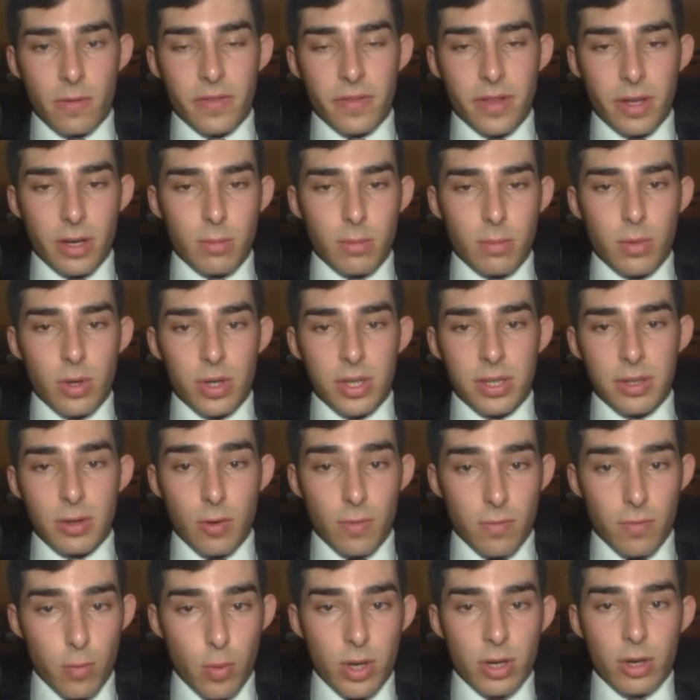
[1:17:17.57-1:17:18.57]
the commodity
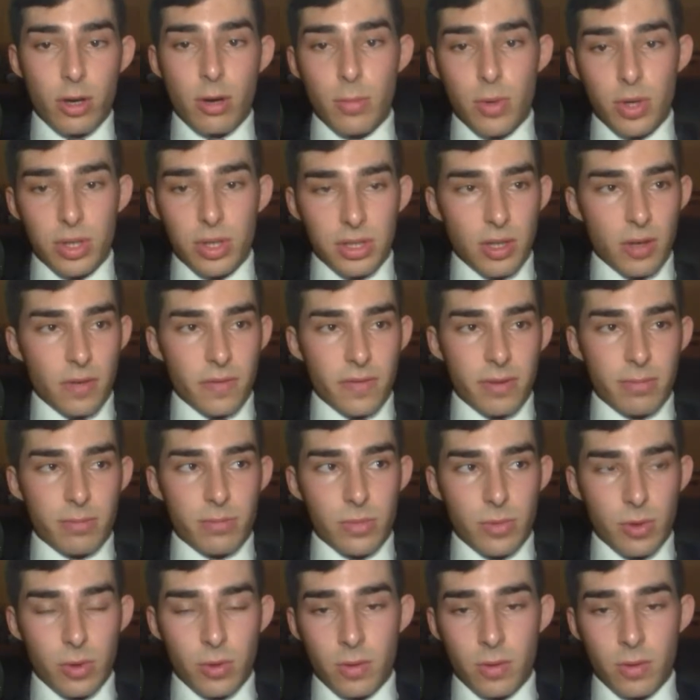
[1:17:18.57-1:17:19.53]
of one commodity of him.